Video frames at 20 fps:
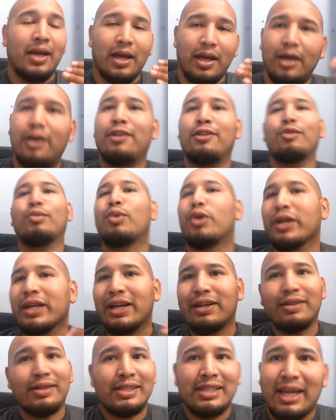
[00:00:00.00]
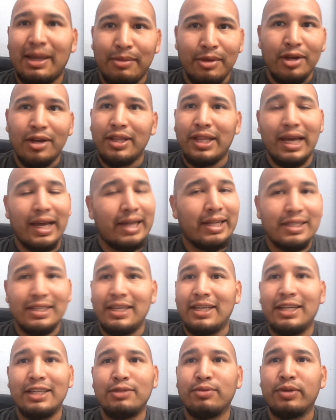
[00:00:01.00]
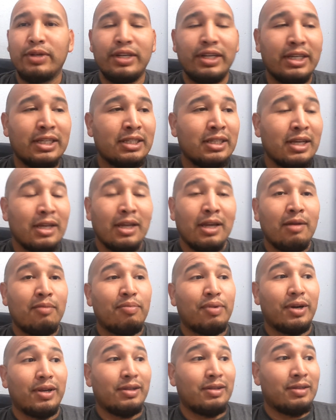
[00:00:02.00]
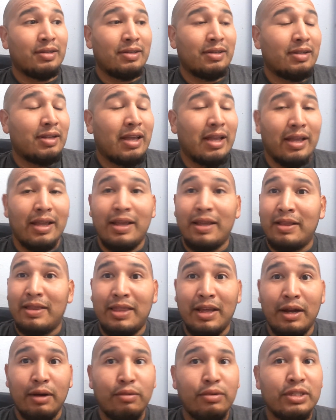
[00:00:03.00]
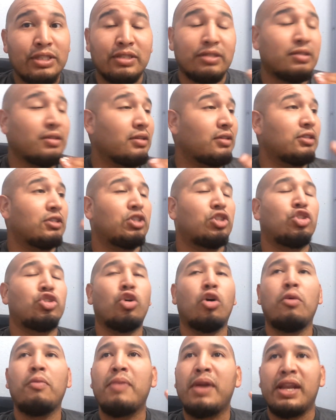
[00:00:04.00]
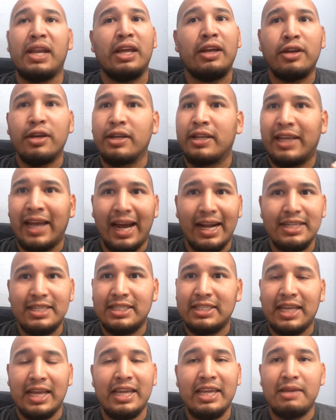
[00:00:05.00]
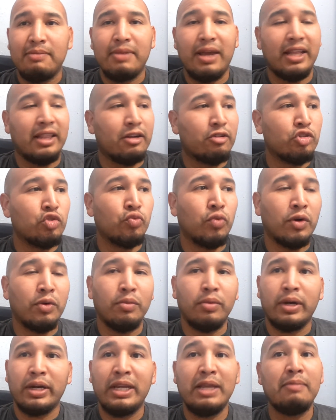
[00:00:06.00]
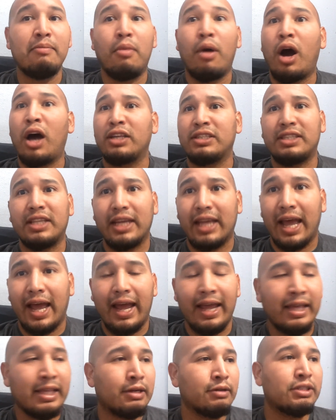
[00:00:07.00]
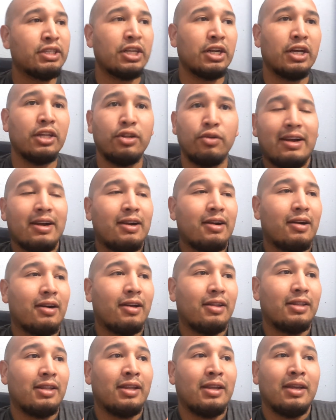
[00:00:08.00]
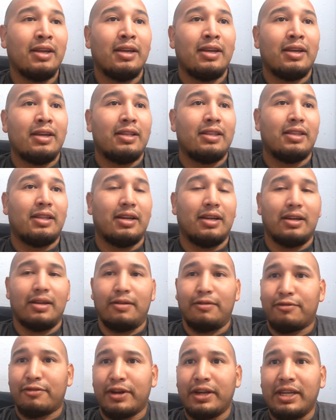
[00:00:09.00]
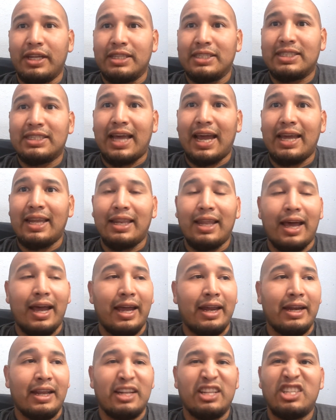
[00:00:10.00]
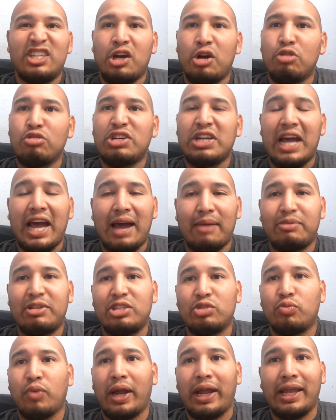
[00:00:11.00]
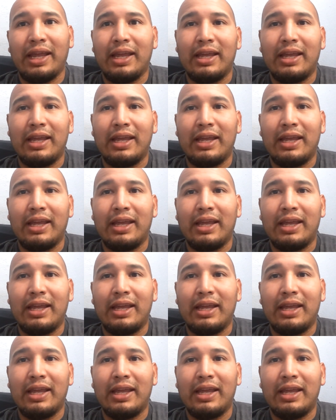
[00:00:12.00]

Uh, the workout, the timing on that, it is what it is. But there was so many good catches that he made. There was one where he mossed the guy. There was another where on the freaking sideline and toe tapped his way